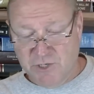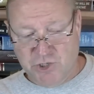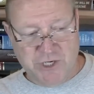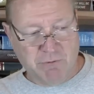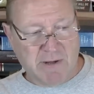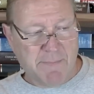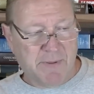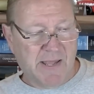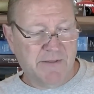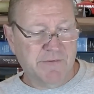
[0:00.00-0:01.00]

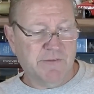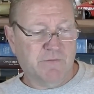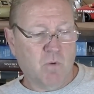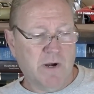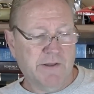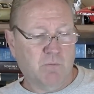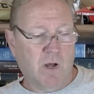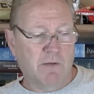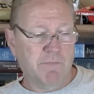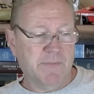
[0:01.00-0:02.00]
GRAP ended in
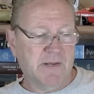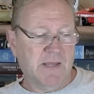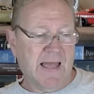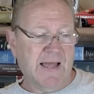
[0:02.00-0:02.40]
2012 amid